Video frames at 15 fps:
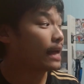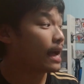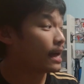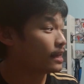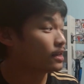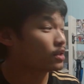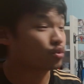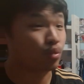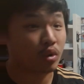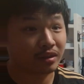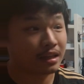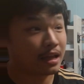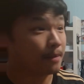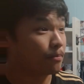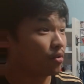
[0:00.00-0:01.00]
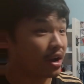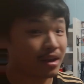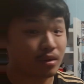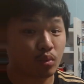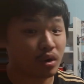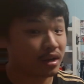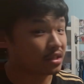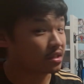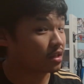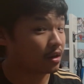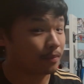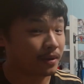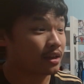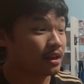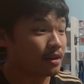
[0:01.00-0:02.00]
That is one that Brian White is
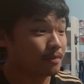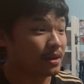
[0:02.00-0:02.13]
going to